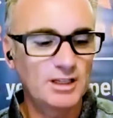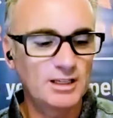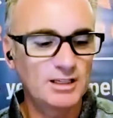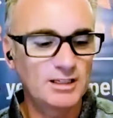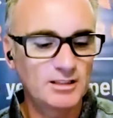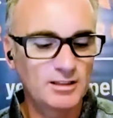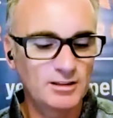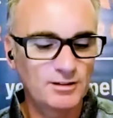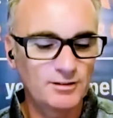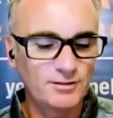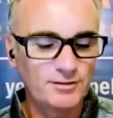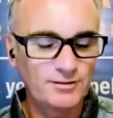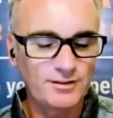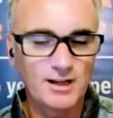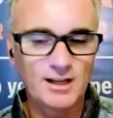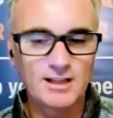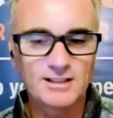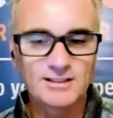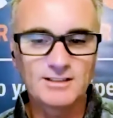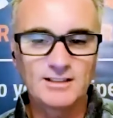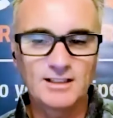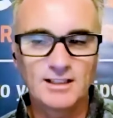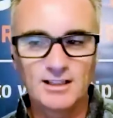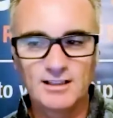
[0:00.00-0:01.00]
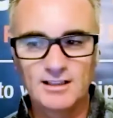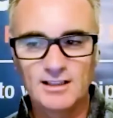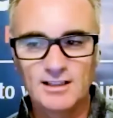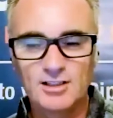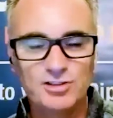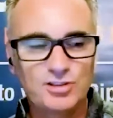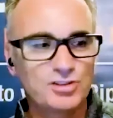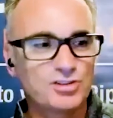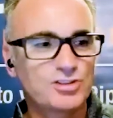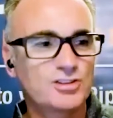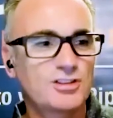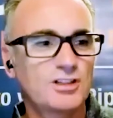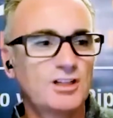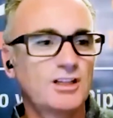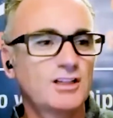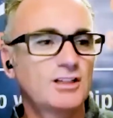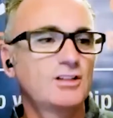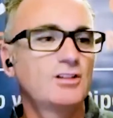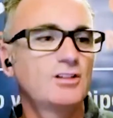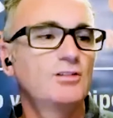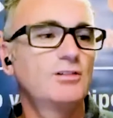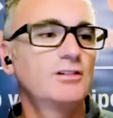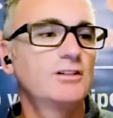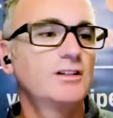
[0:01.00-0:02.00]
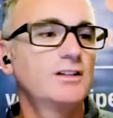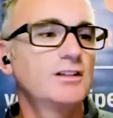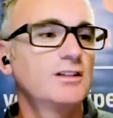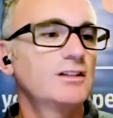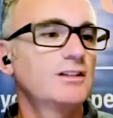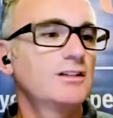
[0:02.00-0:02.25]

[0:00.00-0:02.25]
like, you know, fasting and then just like going,